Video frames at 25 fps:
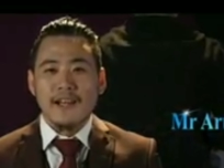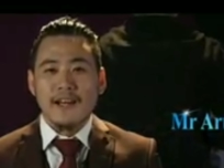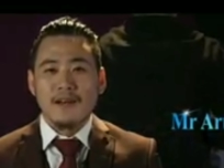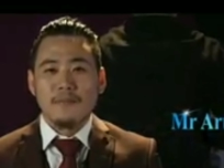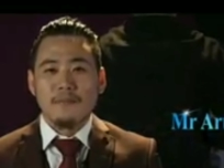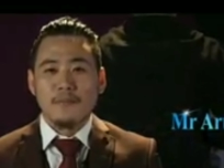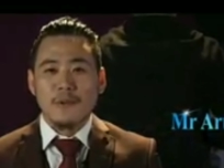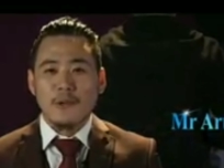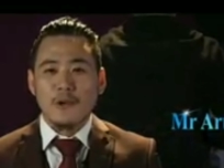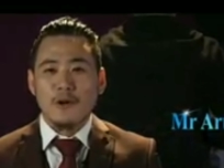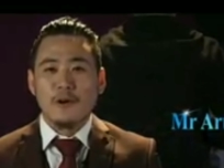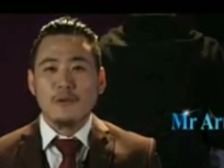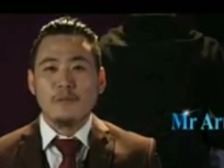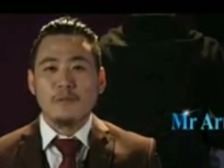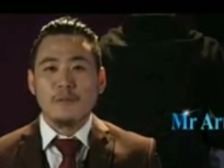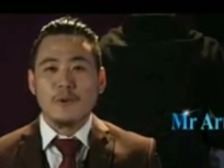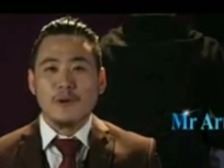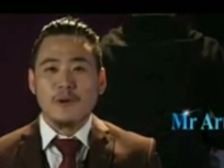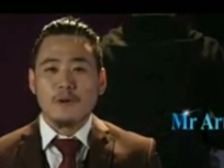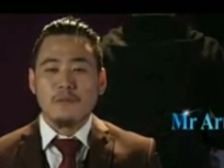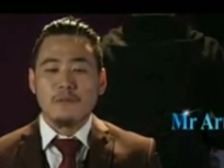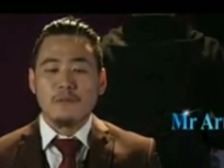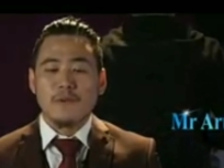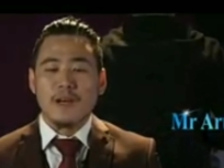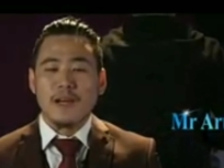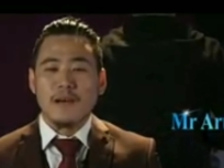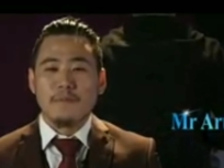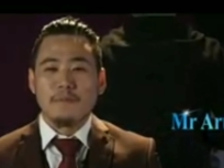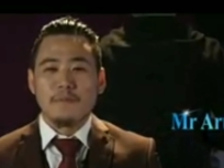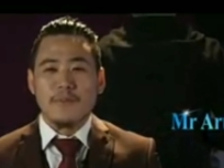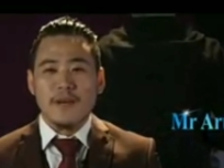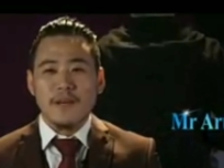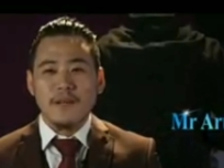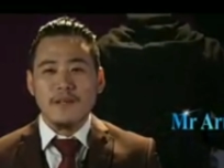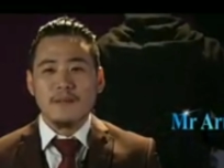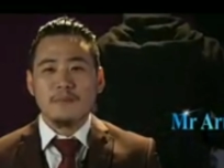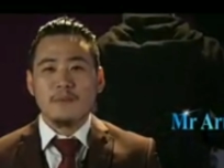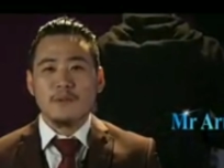and I belong from a
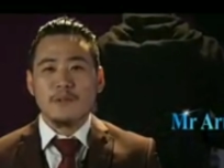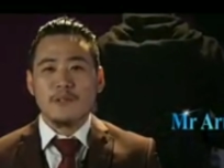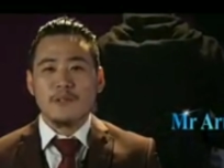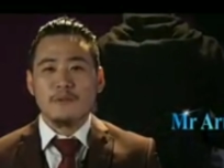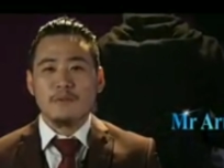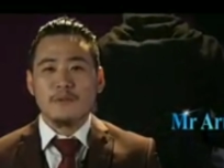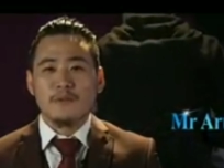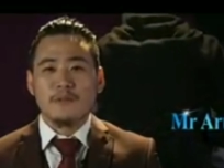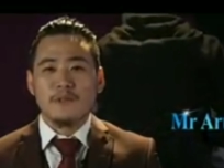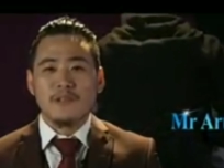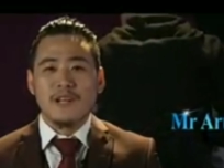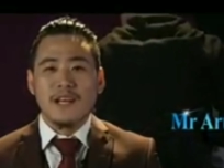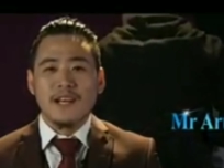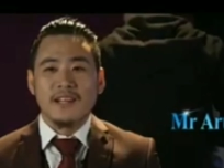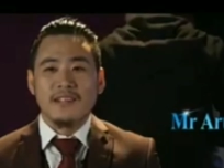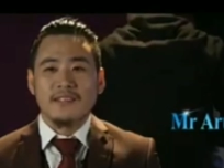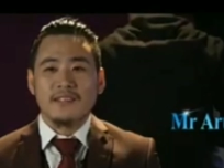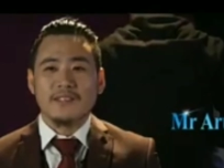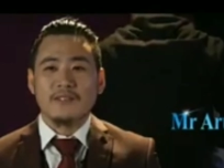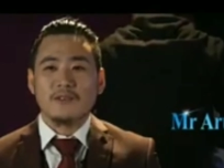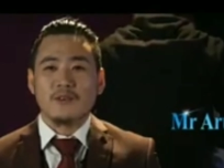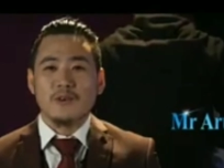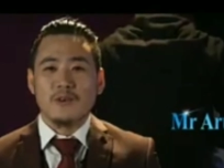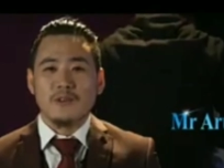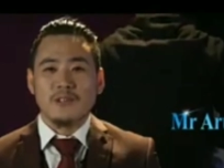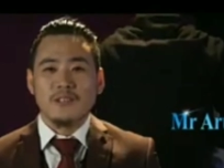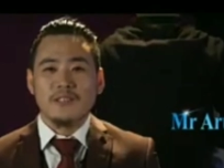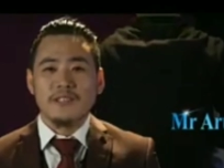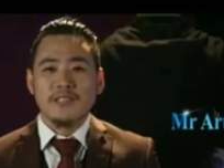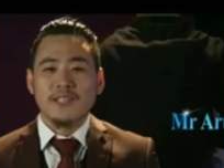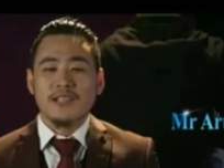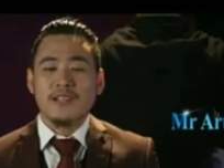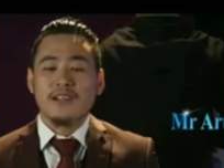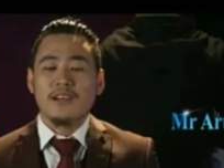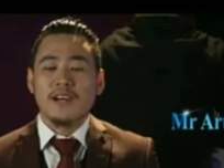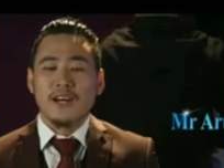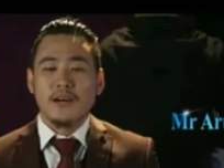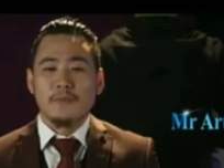very beautiful land
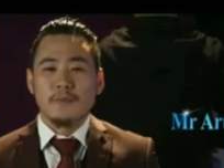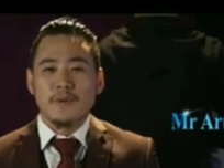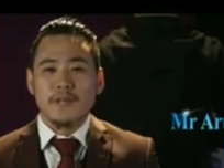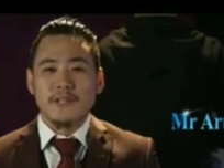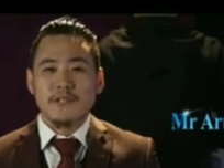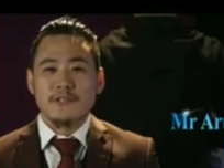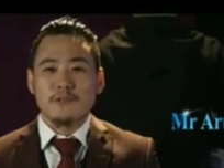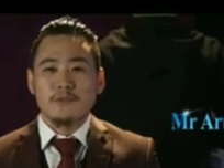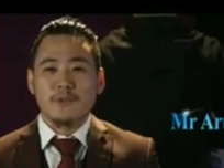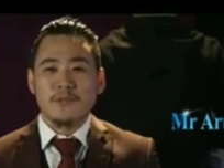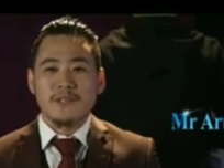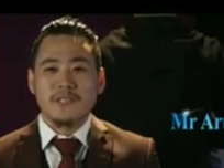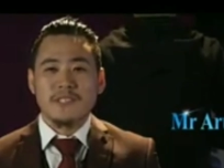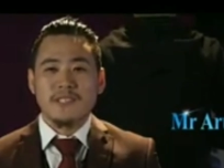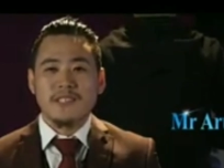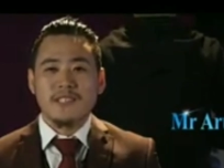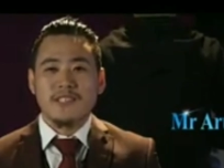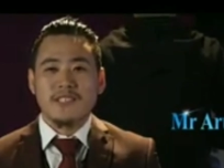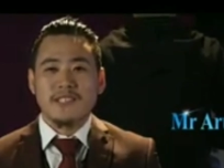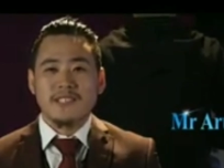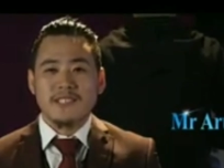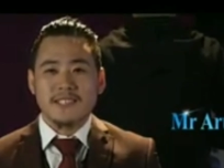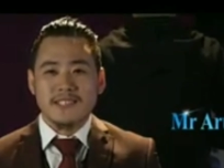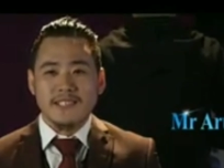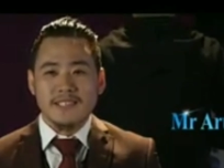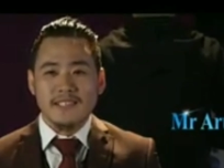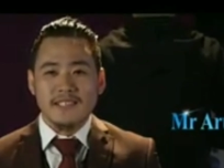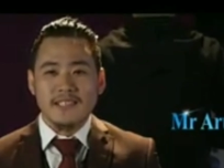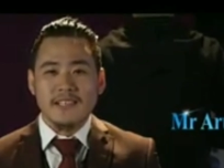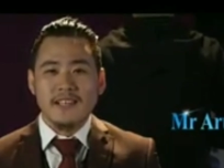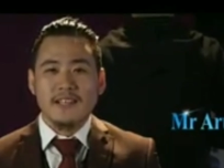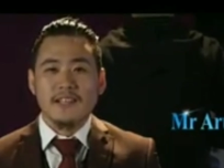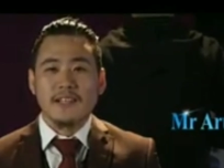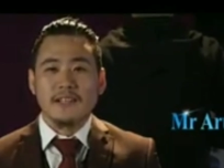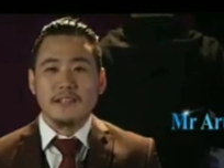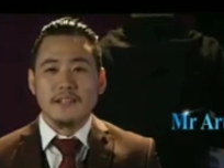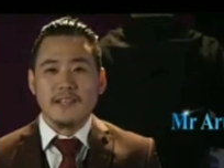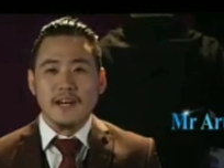called Upper Subansiri district,
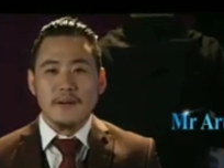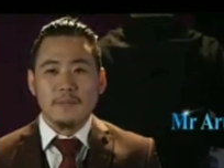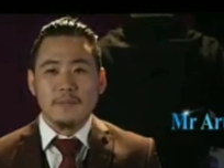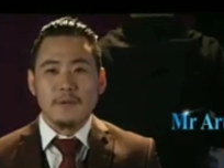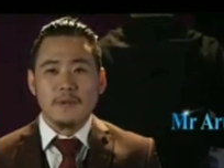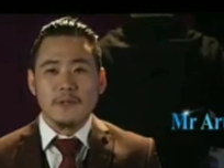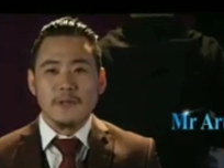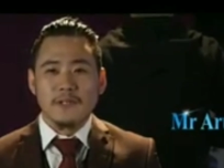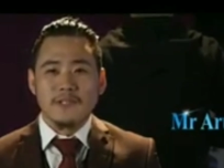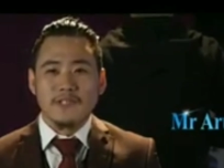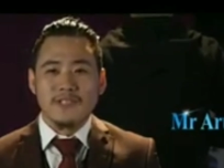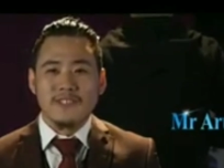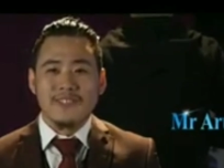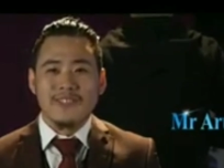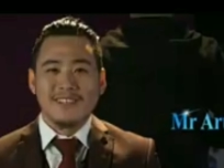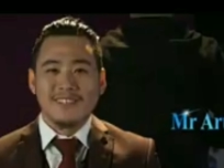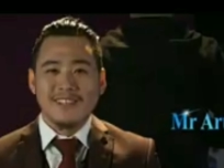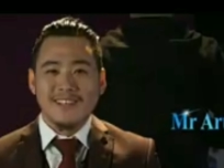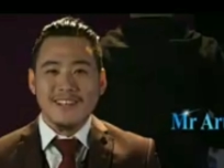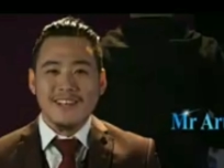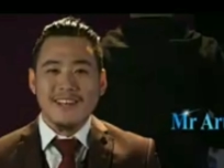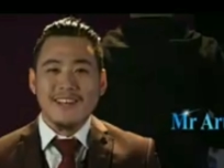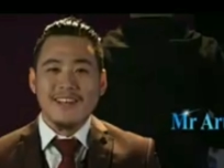Dapurijo.